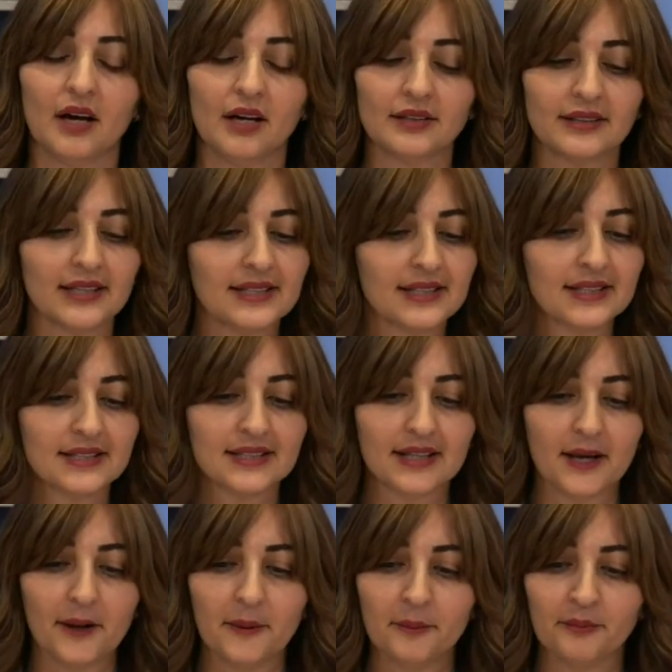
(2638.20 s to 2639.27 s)
This is
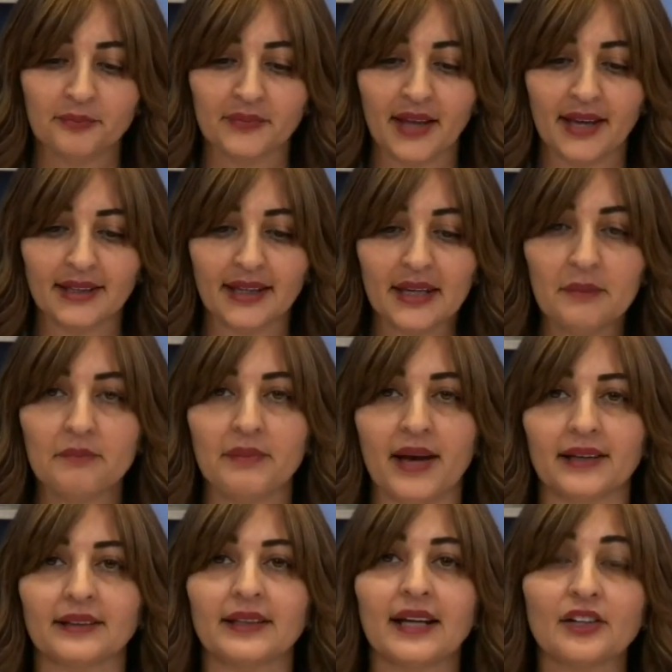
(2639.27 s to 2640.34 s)
an
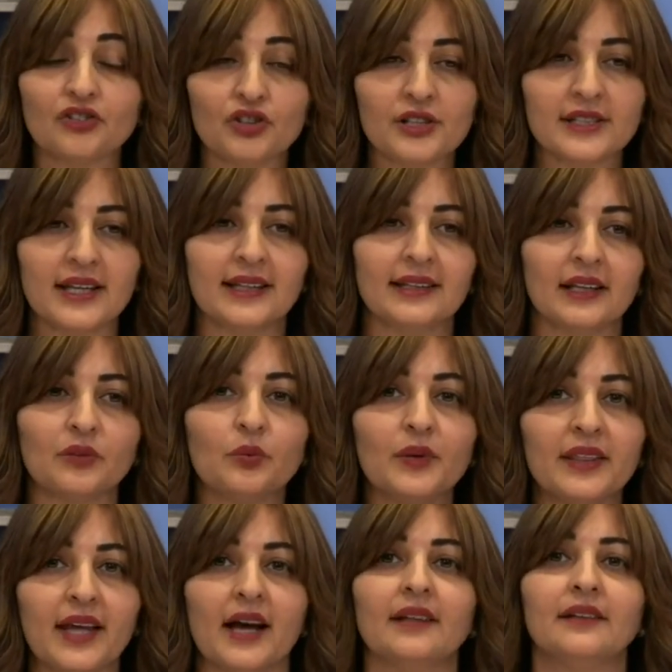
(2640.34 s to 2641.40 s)
impact, and understand that
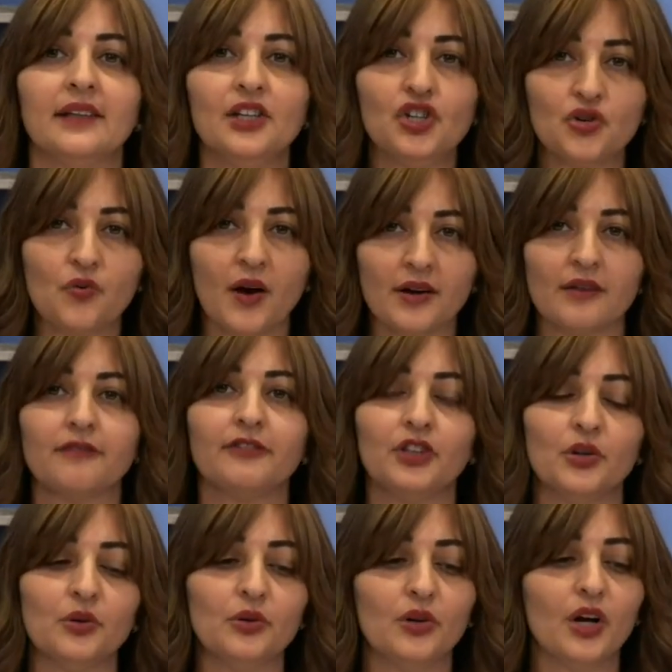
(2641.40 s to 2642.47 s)
without each one of
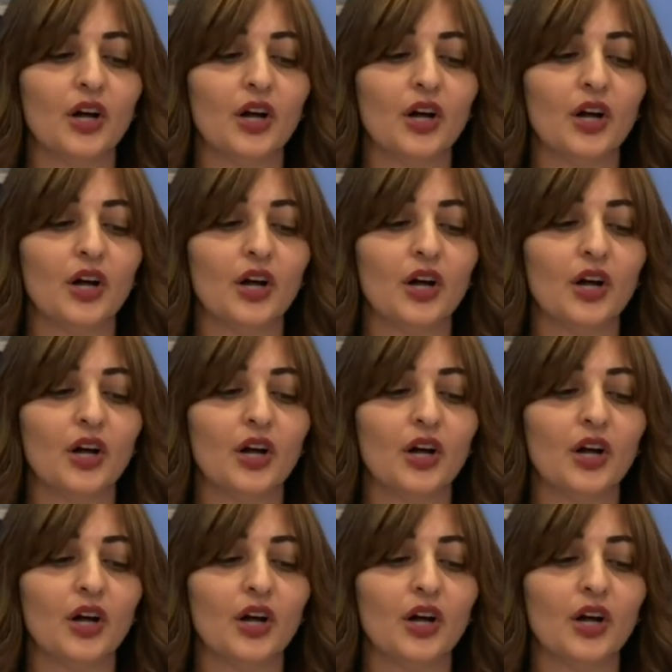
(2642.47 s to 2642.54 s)
you,